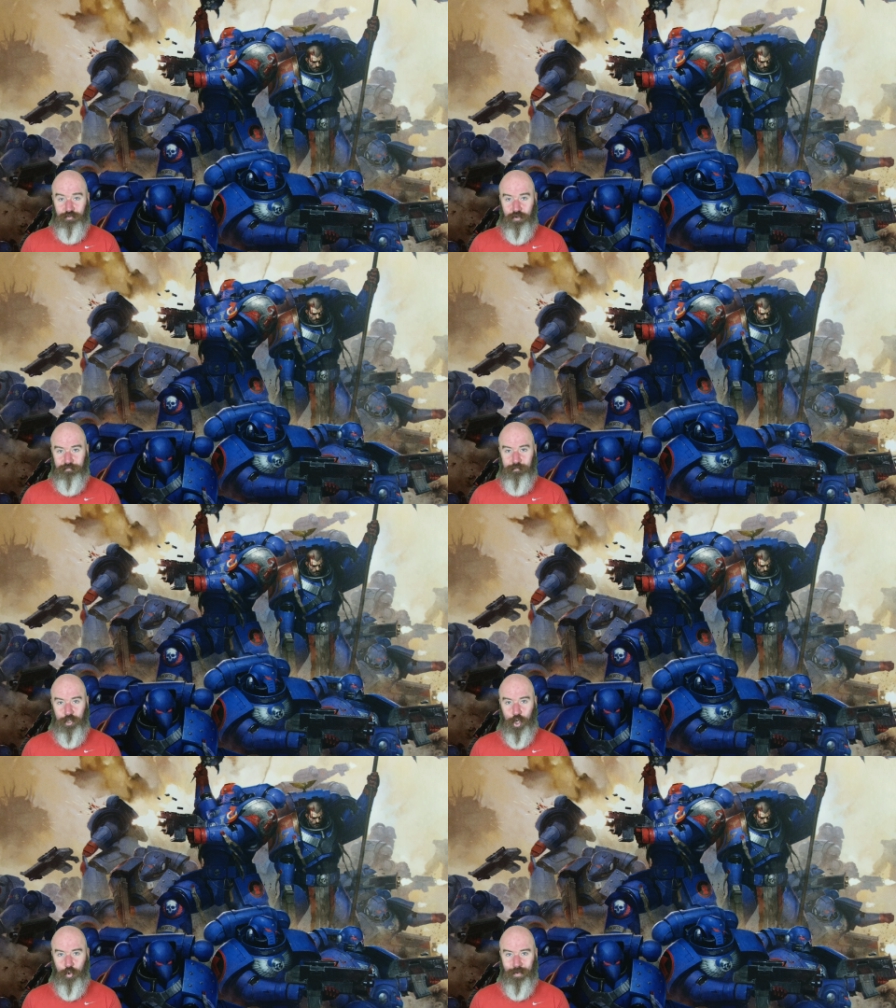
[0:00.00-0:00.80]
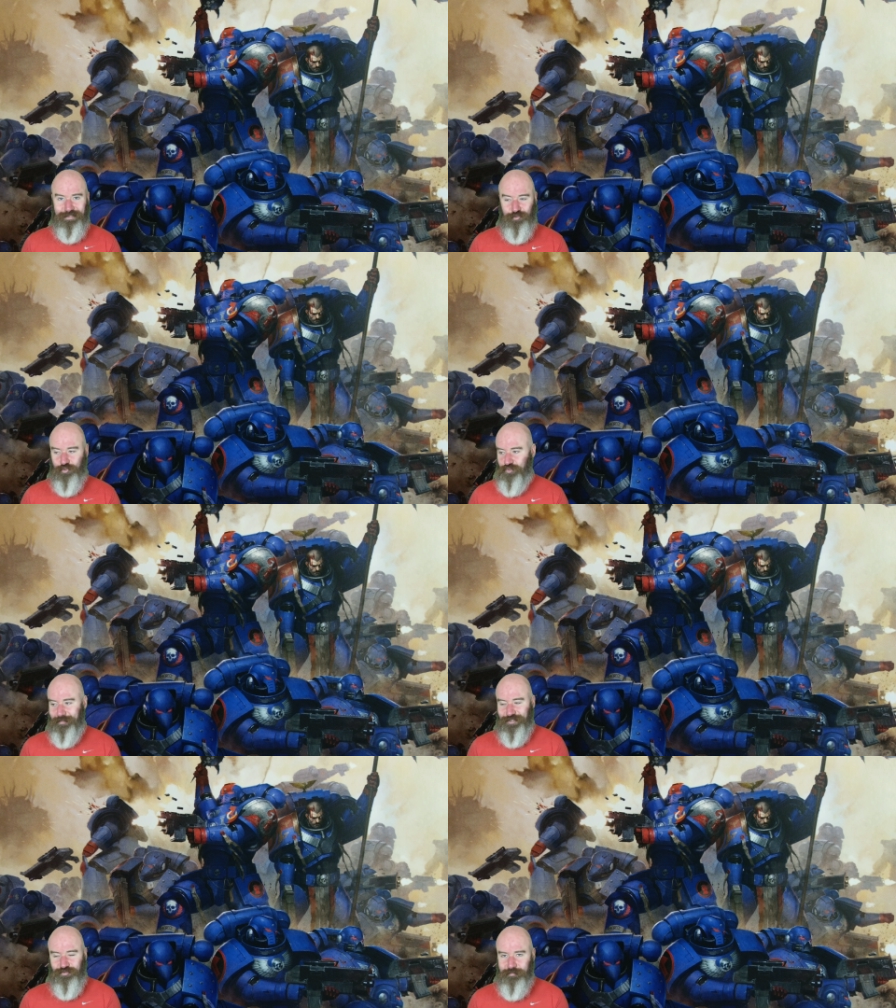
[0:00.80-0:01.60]
that I've got from Conquest, or
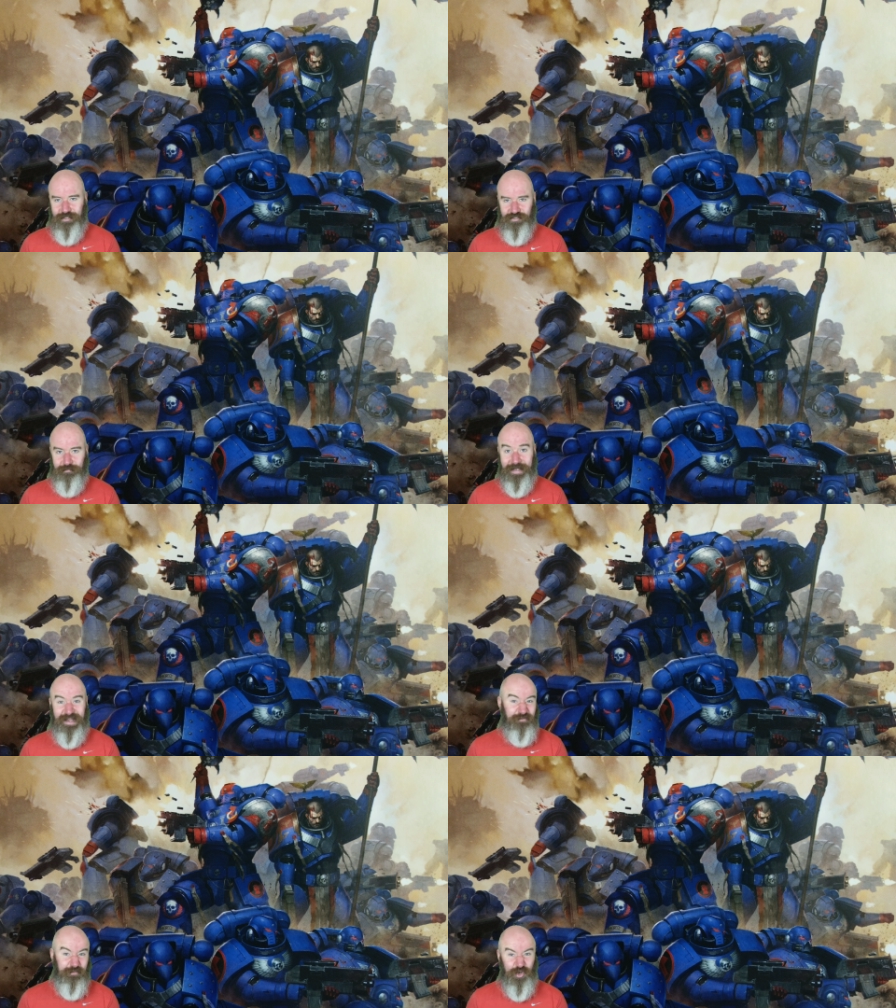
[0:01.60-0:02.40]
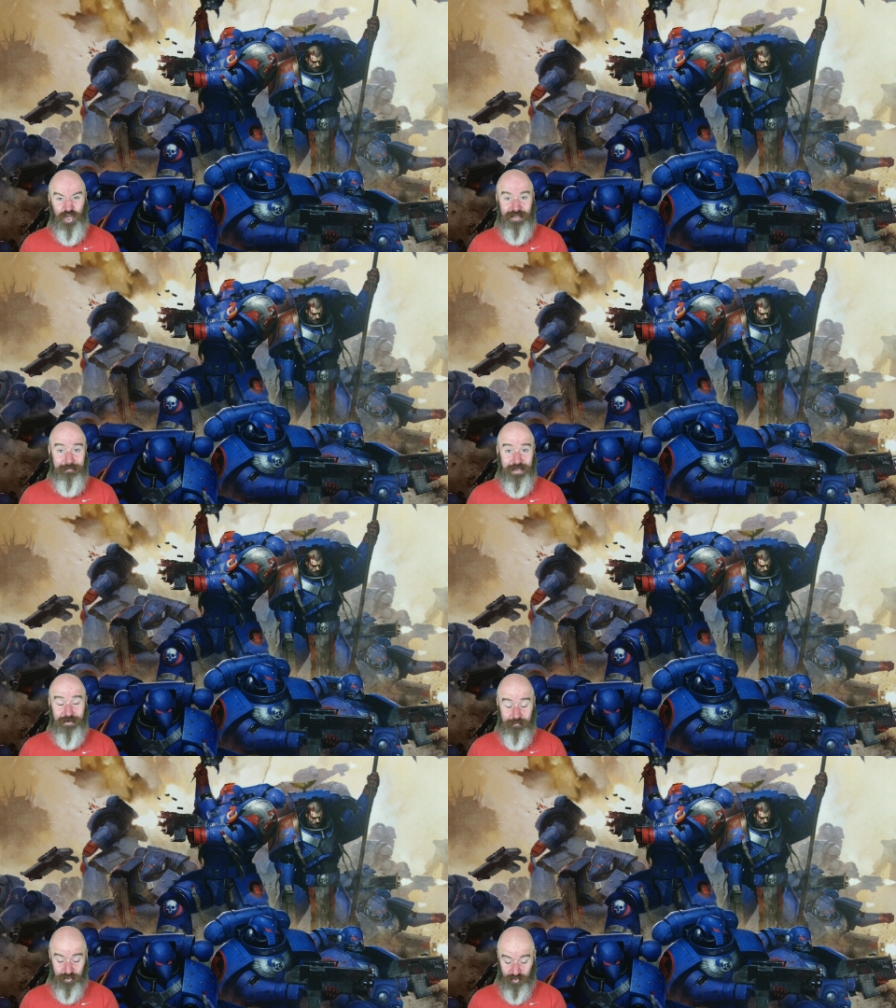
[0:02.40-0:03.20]
some extra miniatures I might have from Dark
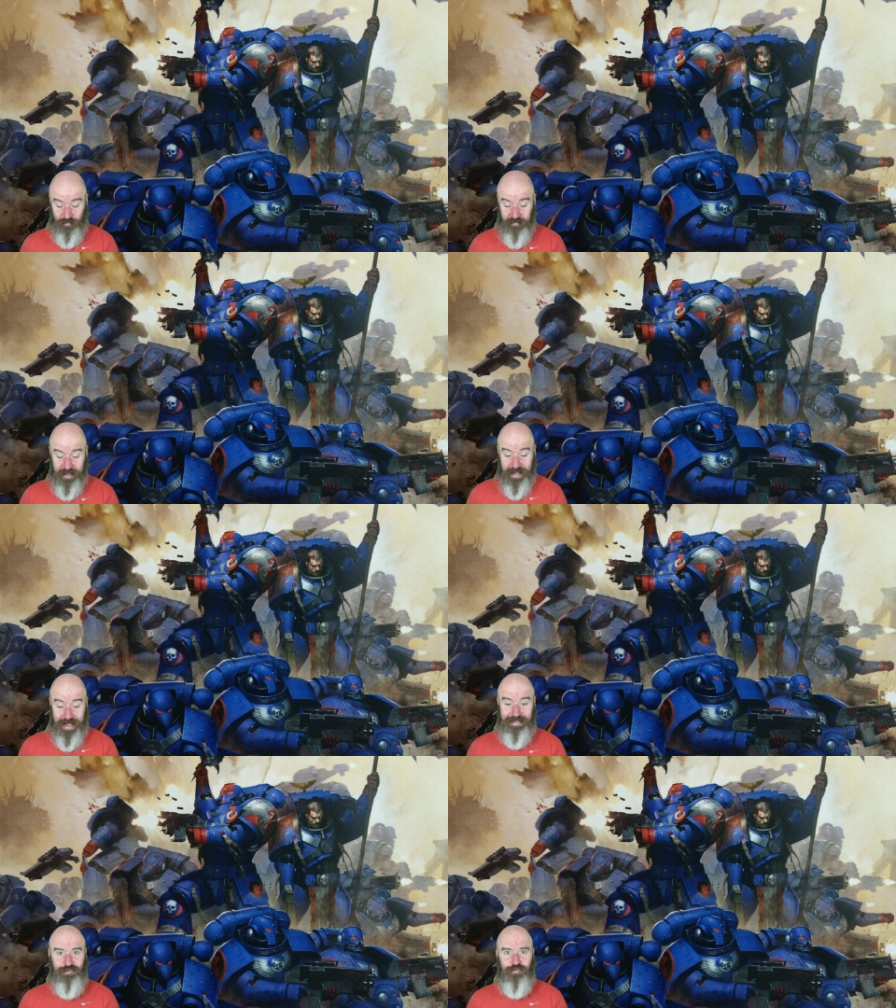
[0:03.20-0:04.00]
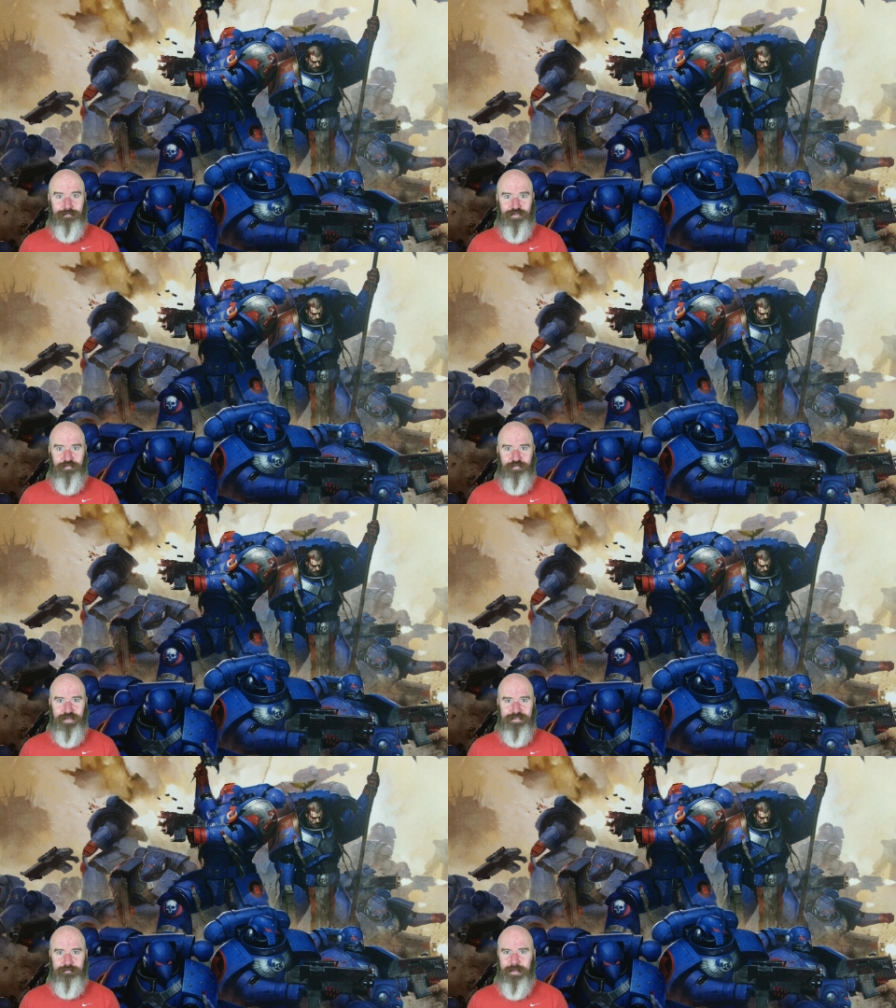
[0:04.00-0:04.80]
Imperium and stuff, as Crimson
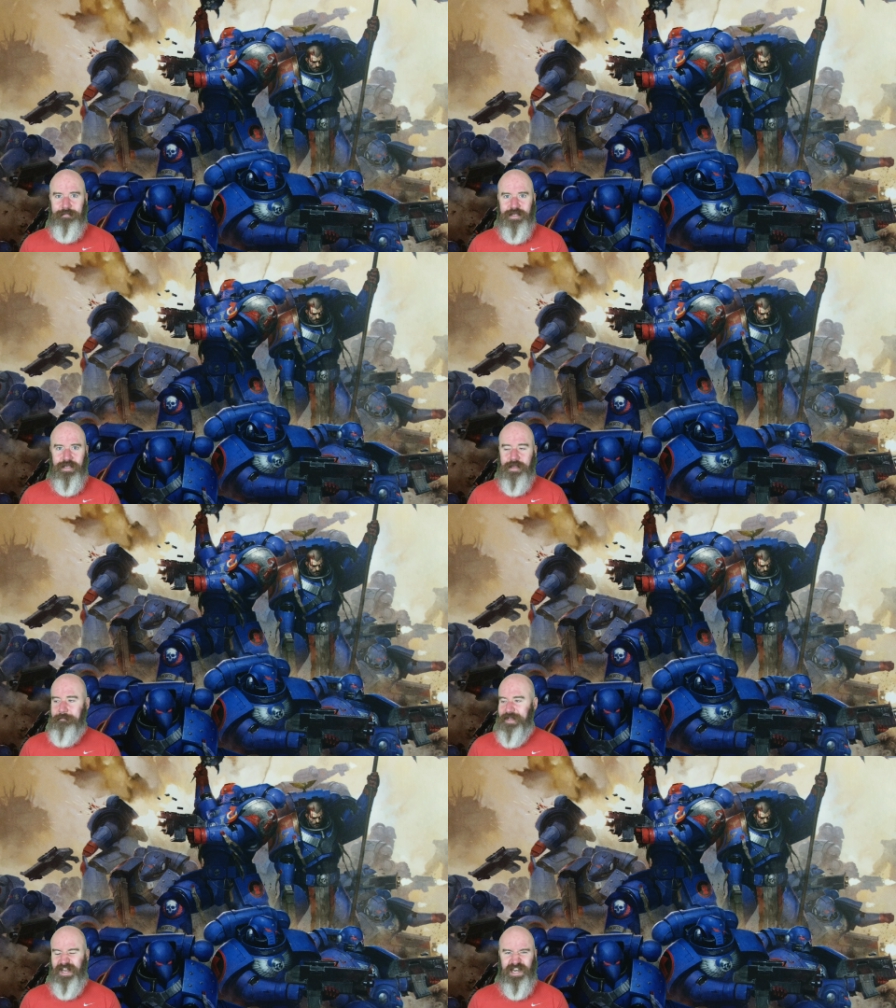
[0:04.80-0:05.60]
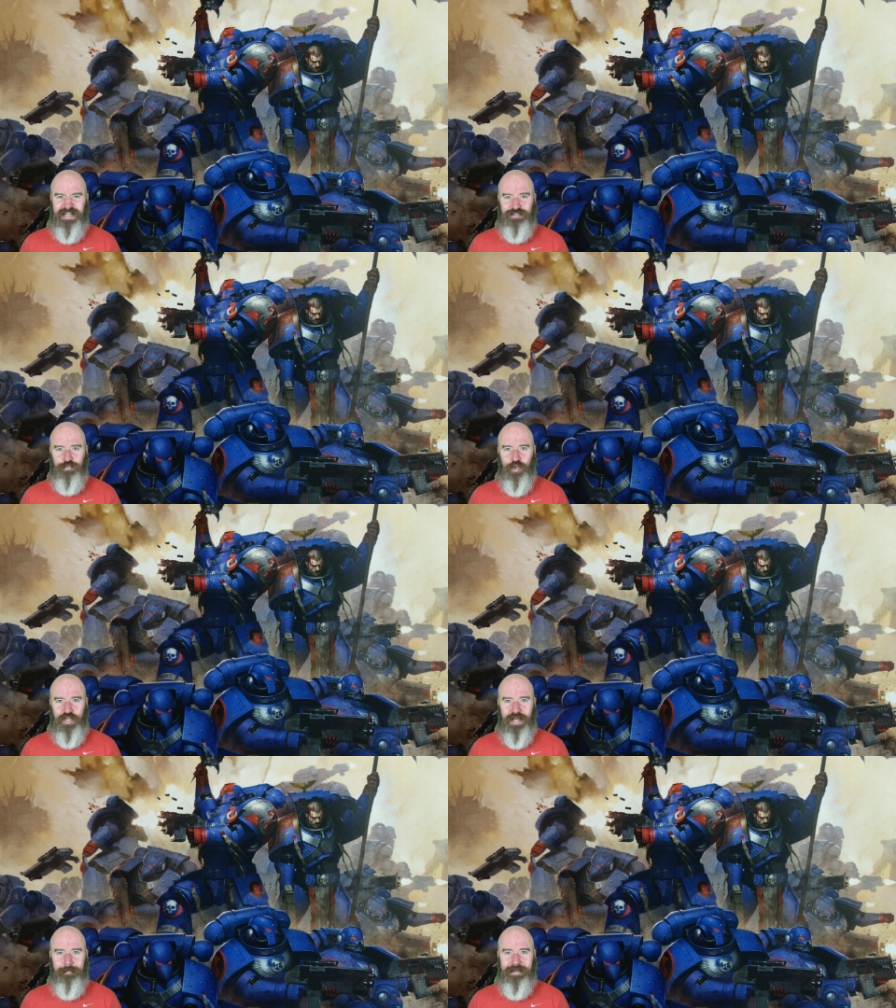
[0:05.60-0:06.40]
Fist. Maybe make a last
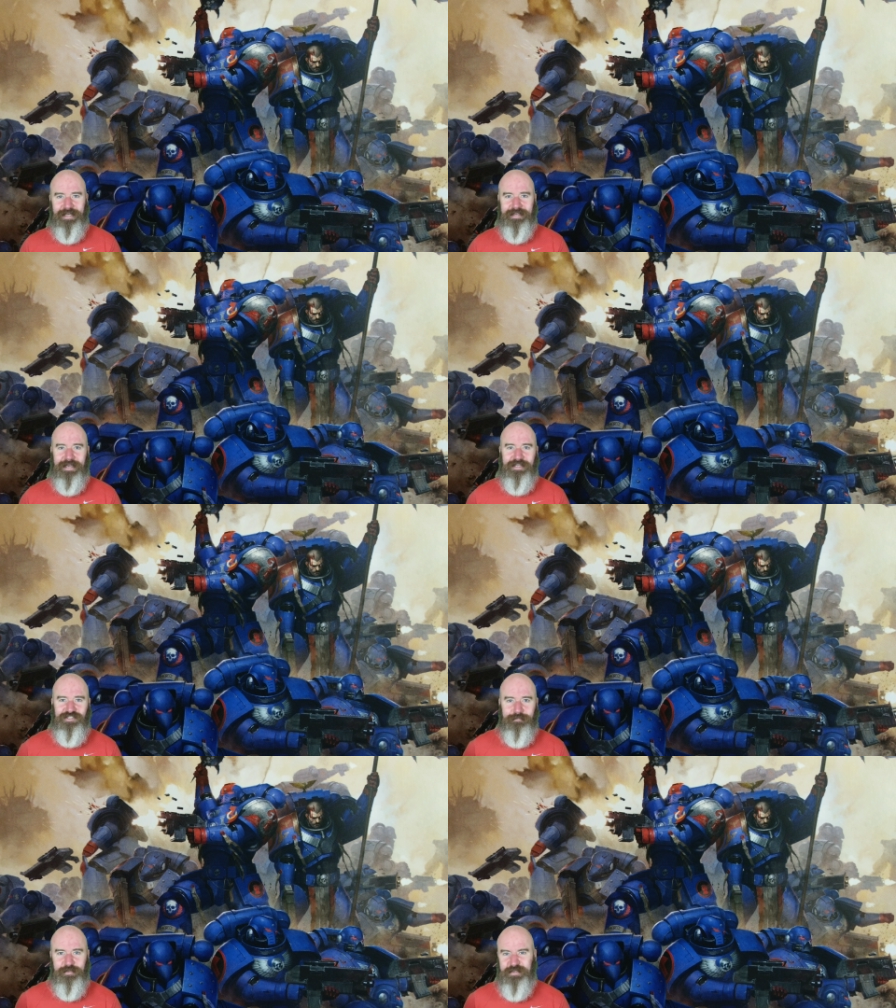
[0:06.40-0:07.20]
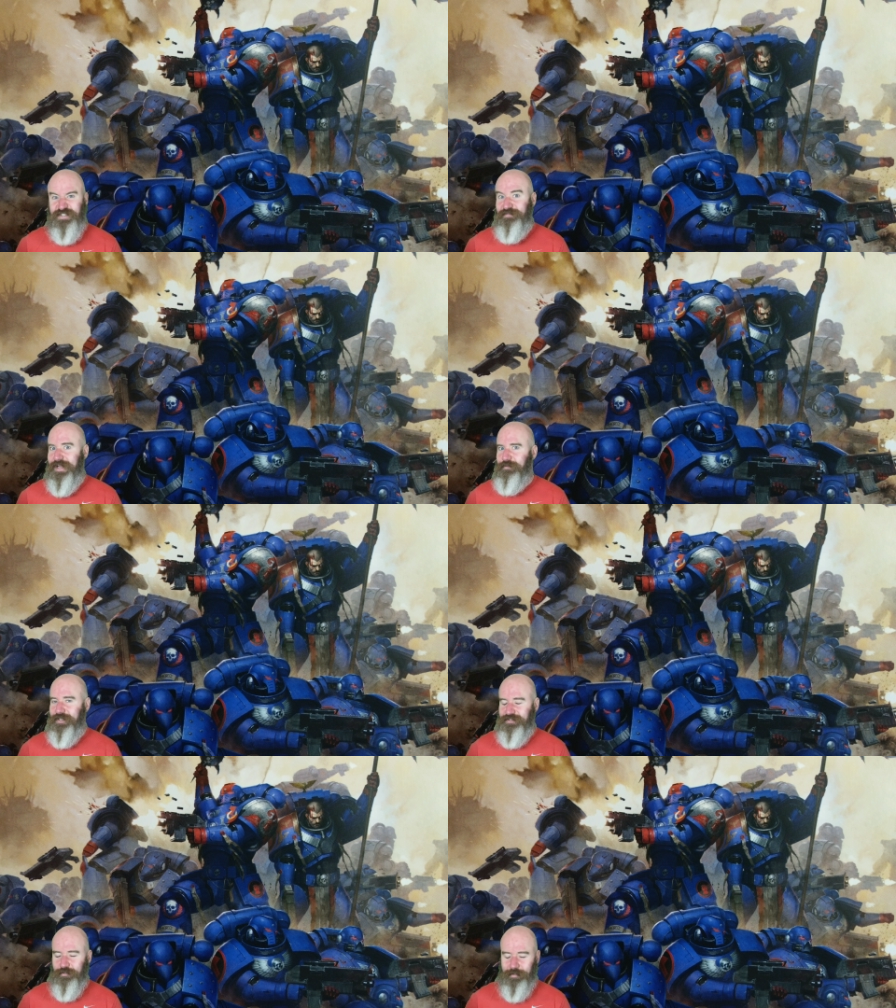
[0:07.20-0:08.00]
wall army like Chapter Master
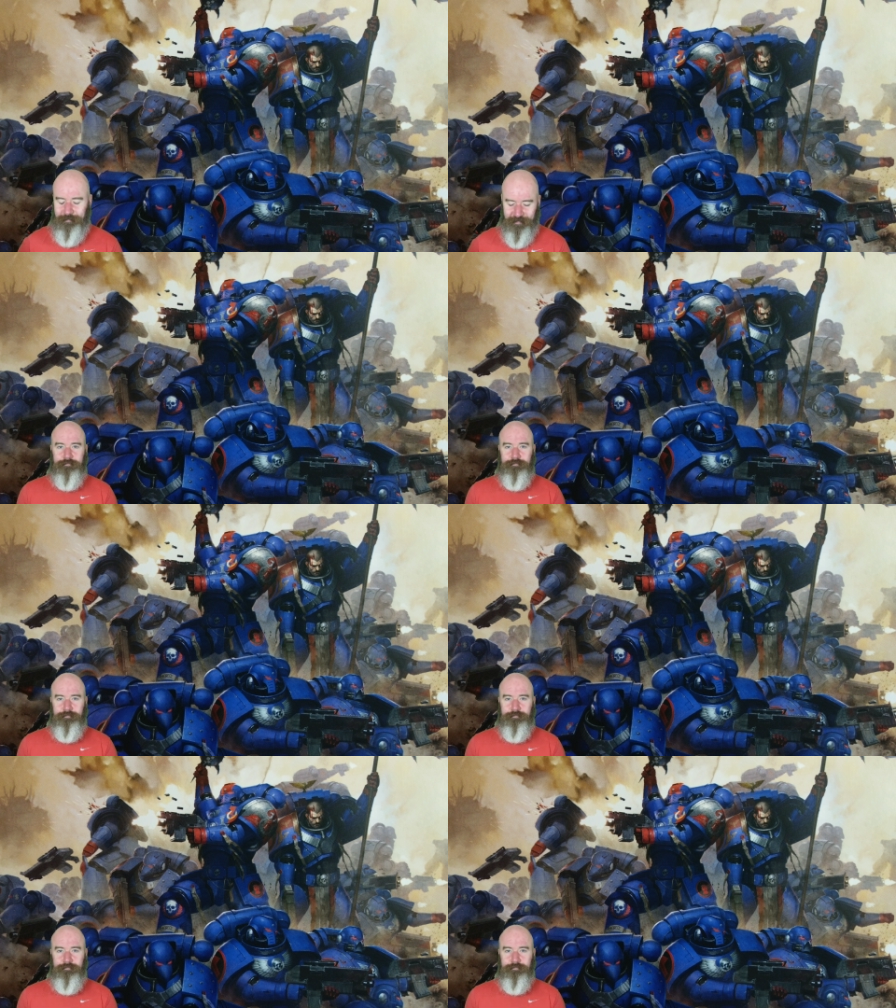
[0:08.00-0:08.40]
Balrax doing.